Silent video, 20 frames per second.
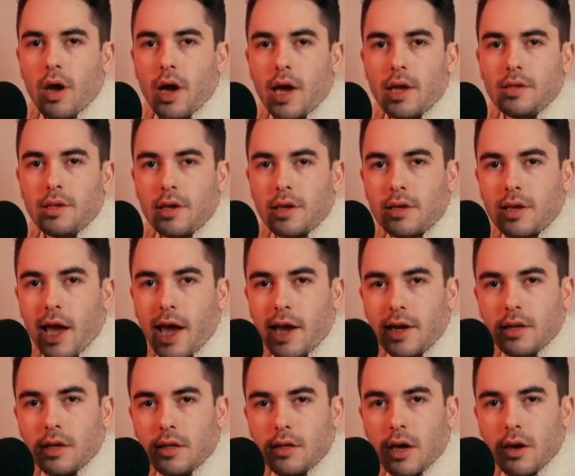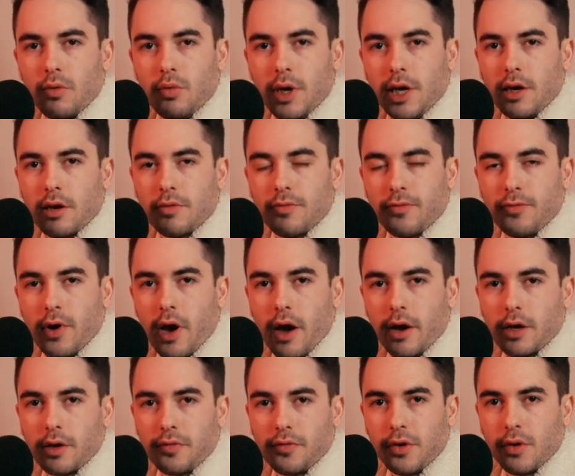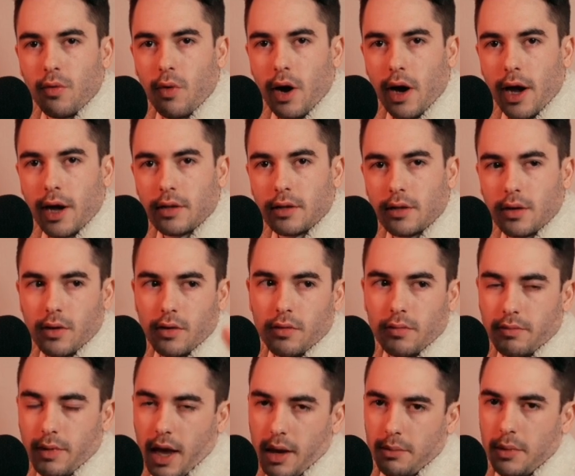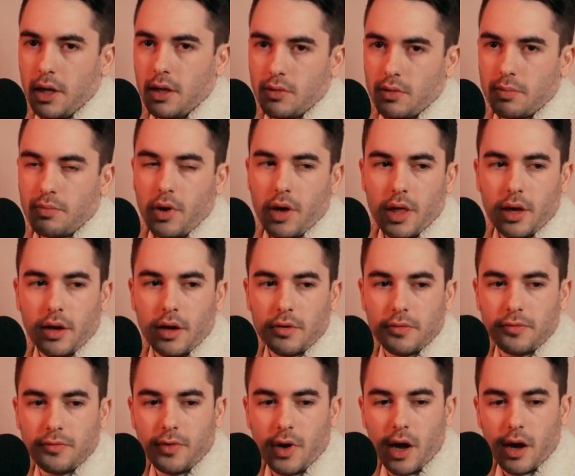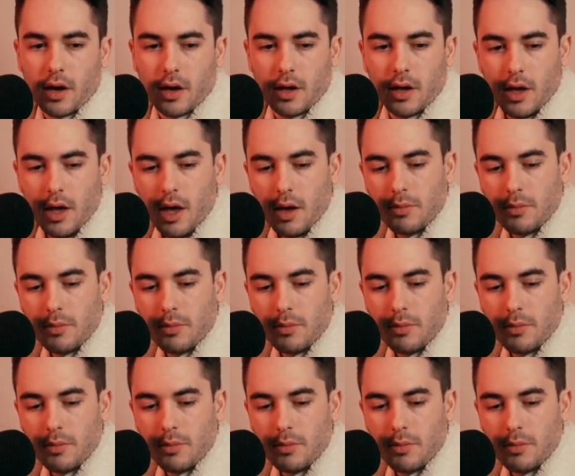I decided that we could fuck if you want, so that means we're probably gonna fuck.